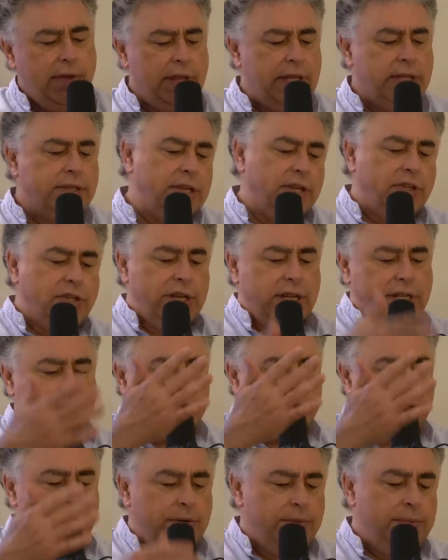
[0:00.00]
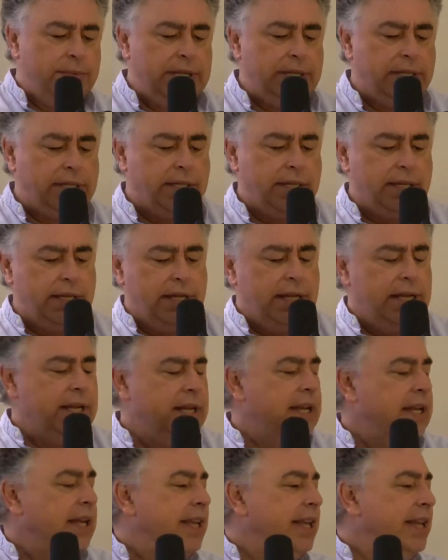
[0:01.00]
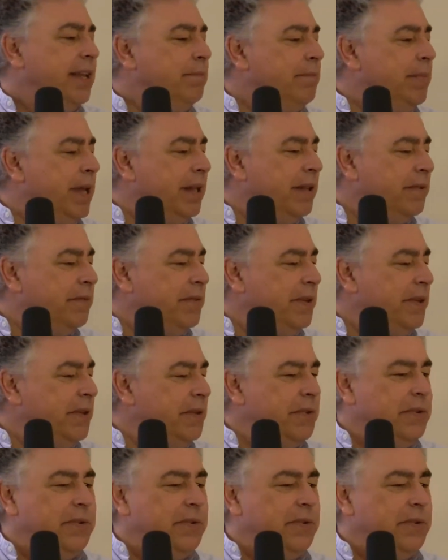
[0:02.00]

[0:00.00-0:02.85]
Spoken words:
there's a chess tournament in Bellevue.